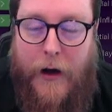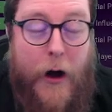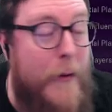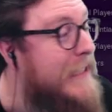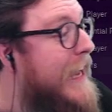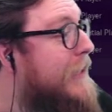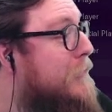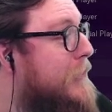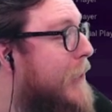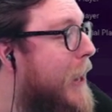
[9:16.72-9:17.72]
Oh, it's
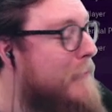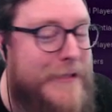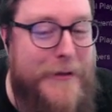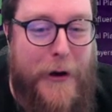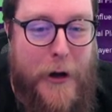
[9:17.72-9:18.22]
extra time. It's not